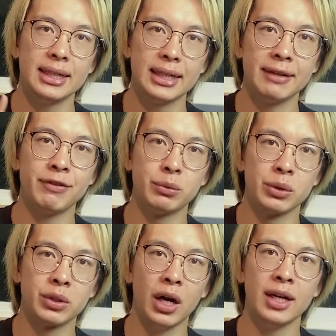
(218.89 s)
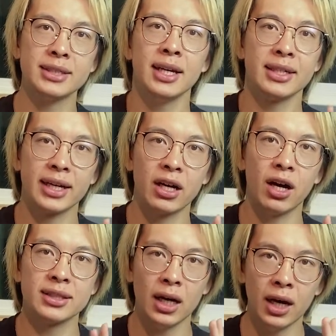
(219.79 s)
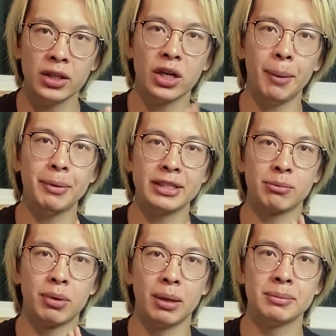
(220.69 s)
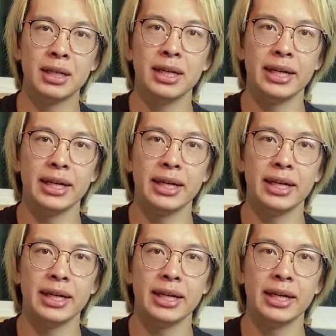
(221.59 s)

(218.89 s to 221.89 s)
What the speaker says: If the root cause can cause other compilation problems in